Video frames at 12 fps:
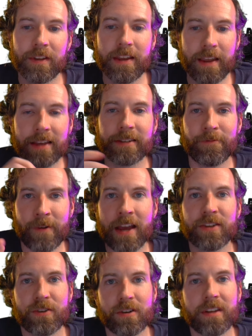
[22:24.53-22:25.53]
has a
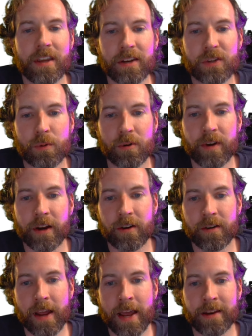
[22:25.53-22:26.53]
faster Guinness World
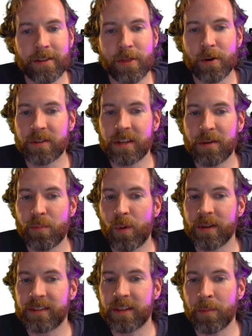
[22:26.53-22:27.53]
Record at 13
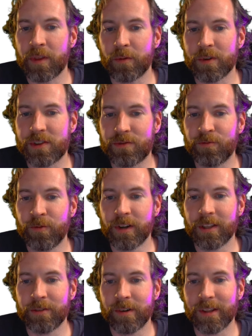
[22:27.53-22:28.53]
point something, which is
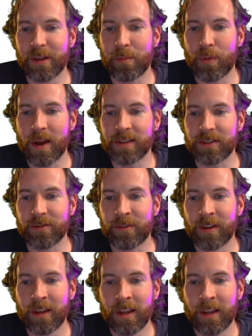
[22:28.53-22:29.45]
really, really impressive.